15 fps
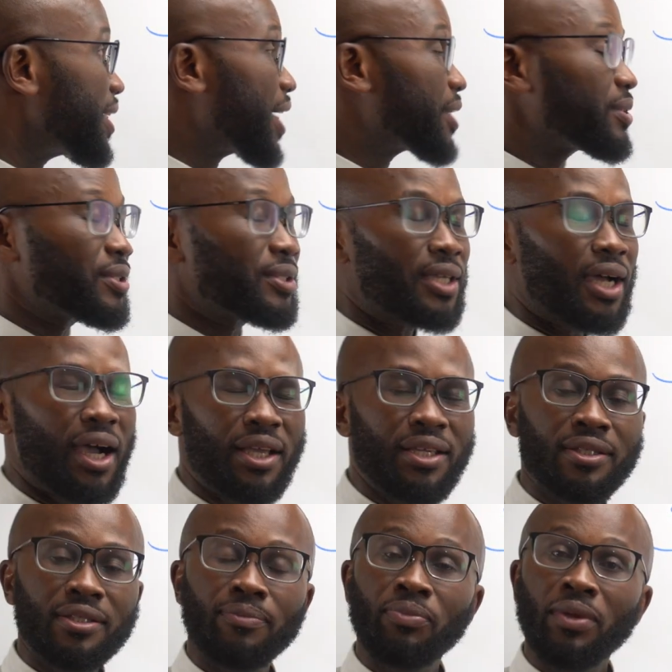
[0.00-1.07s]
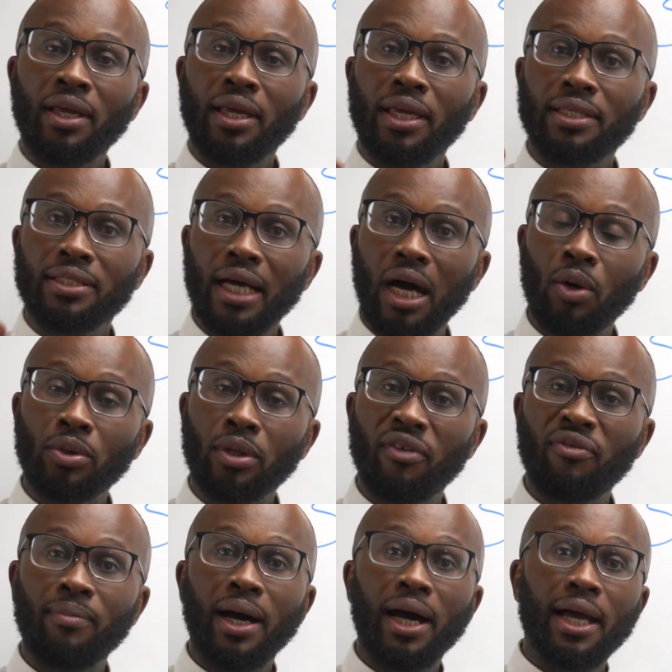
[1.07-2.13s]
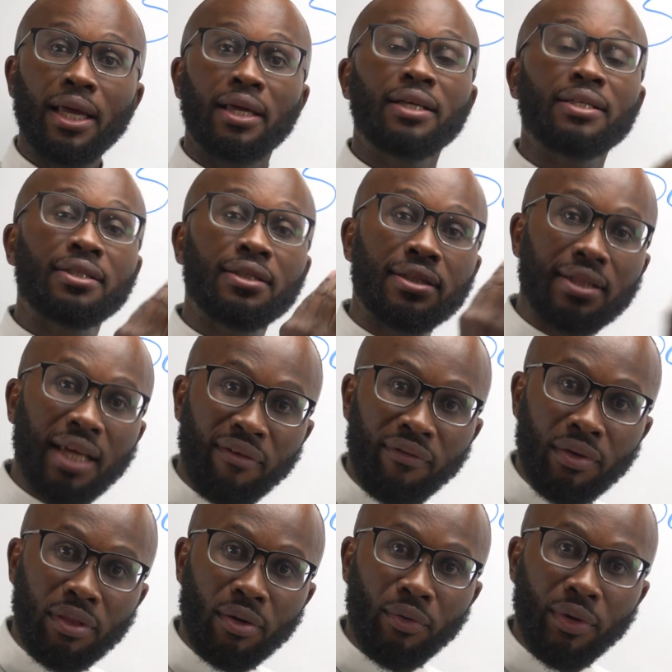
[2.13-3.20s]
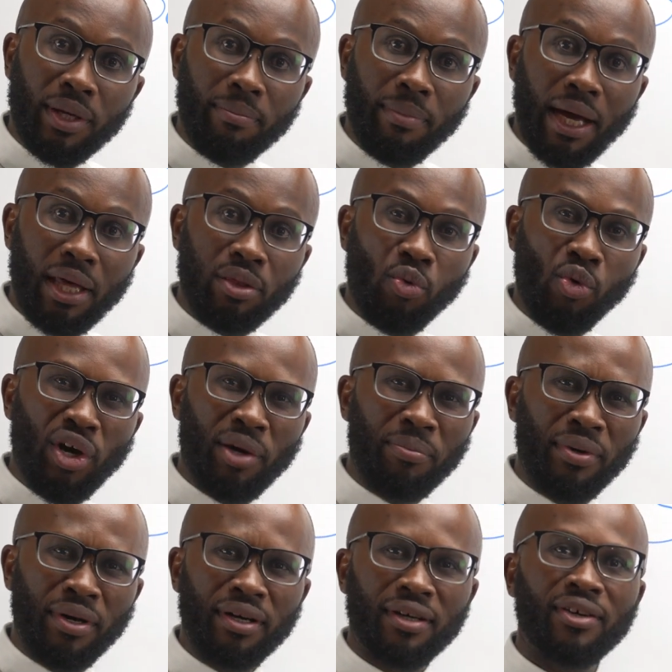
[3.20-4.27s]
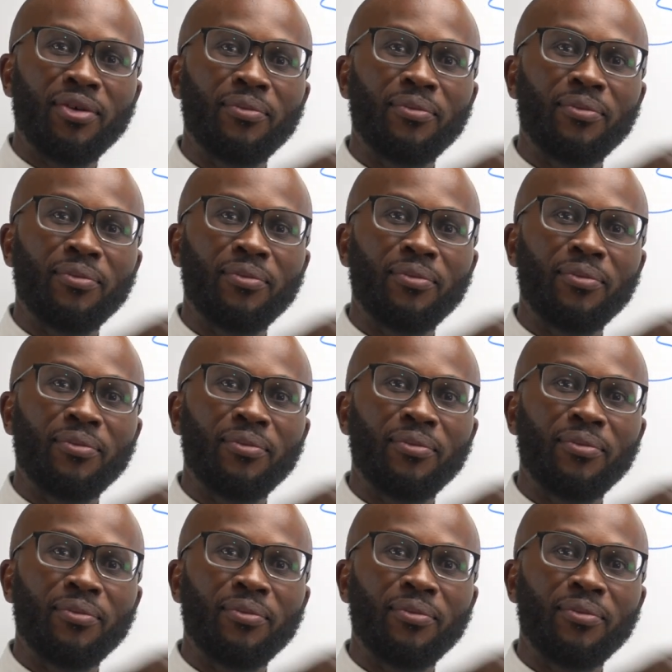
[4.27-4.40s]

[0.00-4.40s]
exercise is out of my 7th grade math workbook.